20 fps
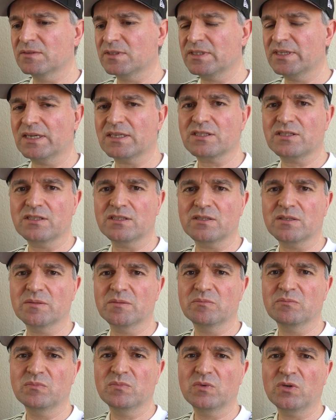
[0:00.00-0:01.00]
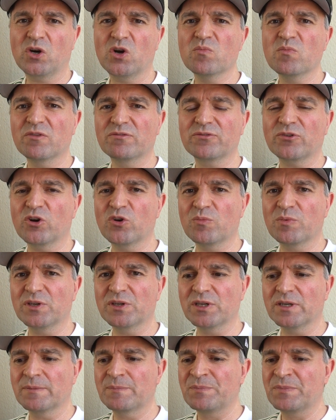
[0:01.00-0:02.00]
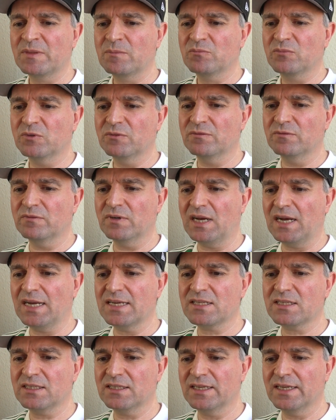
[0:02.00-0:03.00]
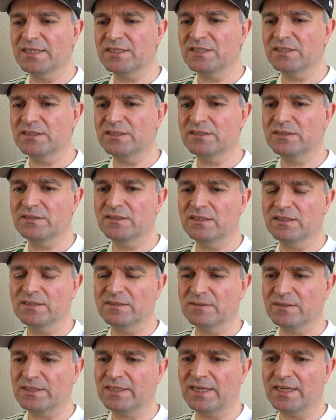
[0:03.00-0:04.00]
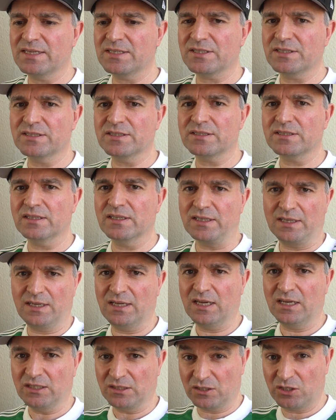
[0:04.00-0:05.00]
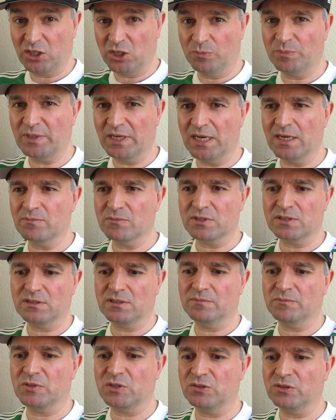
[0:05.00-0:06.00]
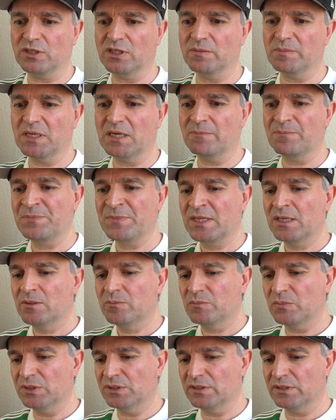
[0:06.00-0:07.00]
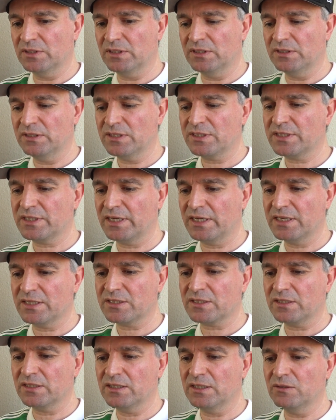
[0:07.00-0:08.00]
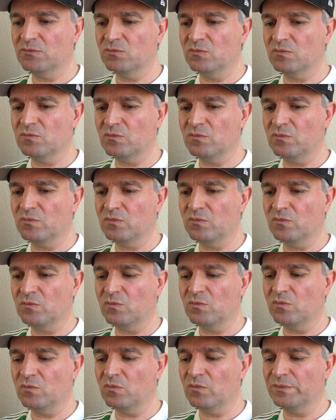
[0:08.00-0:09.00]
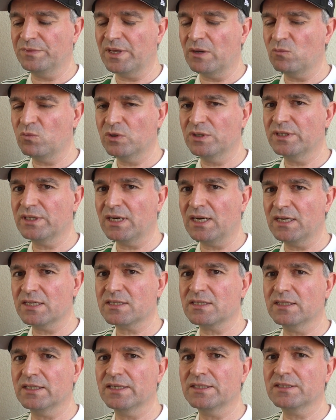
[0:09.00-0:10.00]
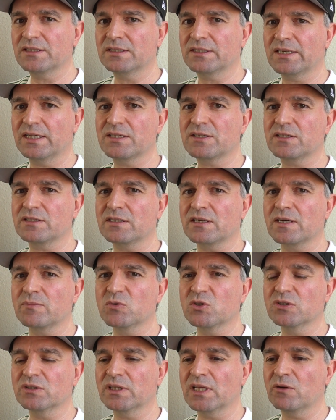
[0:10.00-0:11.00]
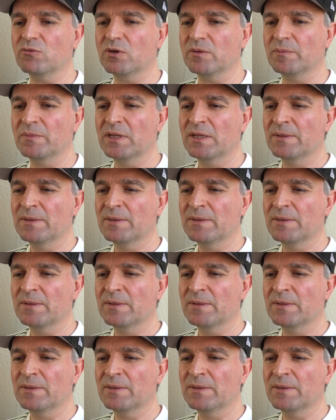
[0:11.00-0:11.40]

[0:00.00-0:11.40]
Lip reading: sexism, homophobia, but isolated cases at club games I'm talking about. But in this case, they weren't isolated cases anymore. There were